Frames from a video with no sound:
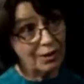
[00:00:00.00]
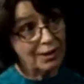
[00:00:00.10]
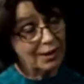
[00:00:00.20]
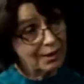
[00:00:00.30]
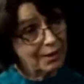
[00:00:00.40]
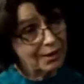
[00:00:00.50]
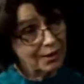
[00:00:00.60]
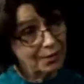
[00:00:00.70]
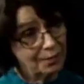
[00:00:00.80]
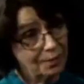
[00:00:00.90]
Well, we need to
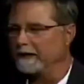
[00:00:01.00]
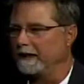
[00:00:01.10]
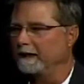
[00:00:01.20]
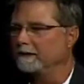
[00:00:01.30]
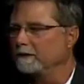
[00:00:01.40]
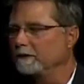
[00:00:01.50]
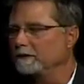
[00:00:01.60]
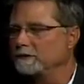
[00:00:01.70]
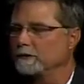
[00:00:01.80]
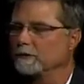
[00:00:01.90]
do what we can to
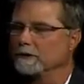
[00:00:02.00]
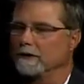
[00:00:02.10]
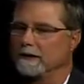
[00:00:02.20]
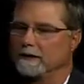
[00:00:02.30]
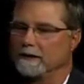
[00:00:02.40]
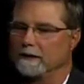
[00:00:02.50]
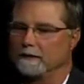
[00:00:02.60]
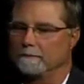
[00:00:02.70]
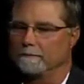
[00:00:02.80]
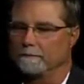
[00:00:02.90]
ensure
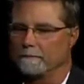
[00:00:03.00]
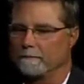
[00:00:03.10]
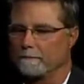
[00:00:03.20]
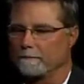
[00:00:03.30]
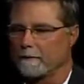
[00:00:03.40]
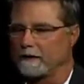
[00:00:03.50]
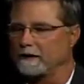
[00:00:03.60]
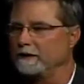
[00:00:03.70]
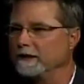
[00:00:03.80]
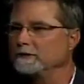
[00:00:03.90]
that
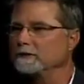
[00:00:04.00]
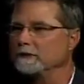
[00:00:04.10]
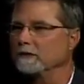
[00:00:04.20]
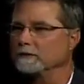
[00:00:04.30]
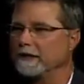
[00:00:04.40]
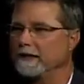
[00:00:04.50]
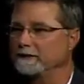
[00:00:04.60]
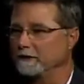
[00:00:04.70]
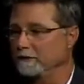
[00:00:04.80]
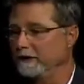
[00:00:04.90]
conditions don't change
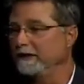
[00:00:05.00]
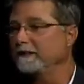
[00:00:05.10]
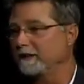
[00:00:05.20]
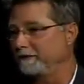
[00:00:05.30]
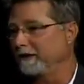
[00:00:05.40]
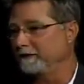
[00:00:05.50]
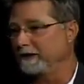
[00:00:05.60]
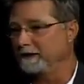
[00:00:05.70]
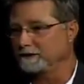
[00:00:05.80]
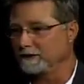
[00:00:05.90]
underneath our
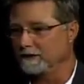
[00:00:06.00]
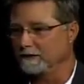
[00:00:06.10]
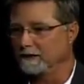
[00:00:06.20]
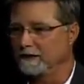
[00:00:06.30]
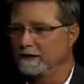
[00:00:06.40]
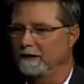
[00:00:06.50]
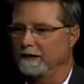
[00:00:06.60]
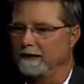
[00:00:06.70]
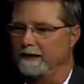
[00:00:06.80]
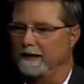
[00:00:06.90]
foundation.
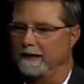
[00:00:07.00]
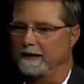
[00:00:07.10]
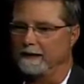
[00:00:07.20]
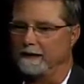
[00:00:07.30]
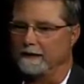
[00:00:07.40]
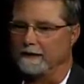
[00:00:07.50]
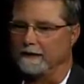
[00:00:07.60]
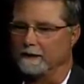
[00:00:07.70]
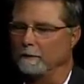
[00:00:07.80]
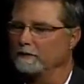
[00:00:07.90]
And
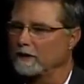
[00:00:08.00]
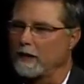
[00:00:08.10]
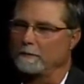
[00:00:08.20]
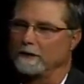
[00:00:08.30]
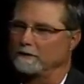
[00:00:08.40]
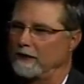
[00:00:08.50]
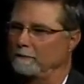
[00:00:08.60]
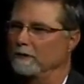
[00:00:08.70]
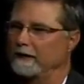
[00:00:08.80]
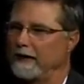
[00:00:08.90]
the most common
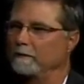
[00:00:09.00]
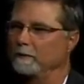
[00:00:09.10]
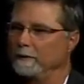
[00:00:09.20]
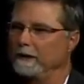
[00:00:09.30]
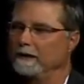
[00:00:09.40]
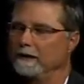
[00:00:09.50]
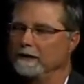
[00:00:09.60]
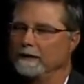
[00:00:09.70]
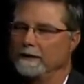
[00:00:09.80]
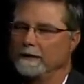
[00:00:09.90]
example of that would be the
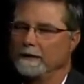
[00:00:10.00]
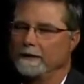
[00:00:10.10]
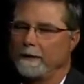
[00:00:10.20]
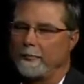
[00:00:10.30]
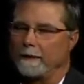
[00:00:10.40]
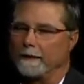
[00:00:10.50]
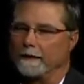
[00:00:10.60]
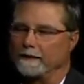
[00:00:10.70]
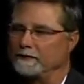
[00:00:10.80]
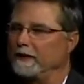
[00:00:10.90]

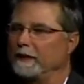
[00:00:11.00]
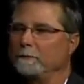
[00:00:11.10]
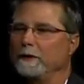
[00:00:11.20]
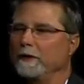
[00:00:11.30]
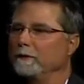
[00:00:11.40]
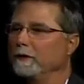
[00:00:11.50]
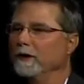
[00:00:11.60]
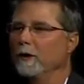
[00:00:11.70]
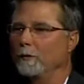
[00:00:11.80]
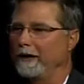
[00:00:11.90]
extended period with
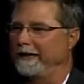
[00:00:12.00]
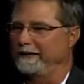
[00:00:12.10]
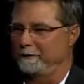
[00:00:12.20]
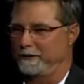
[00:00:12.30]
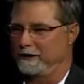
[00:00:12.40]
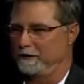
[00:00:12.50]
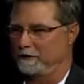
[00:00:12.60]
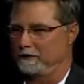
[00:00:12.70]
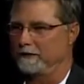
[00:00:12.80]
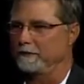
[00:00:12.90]
no rain that we go
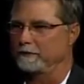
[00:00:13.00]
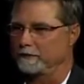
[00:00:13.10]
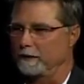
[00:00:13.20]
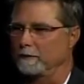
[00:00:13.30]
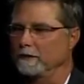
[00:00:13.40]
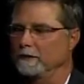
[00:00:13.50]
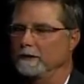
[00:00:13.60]
through every summer.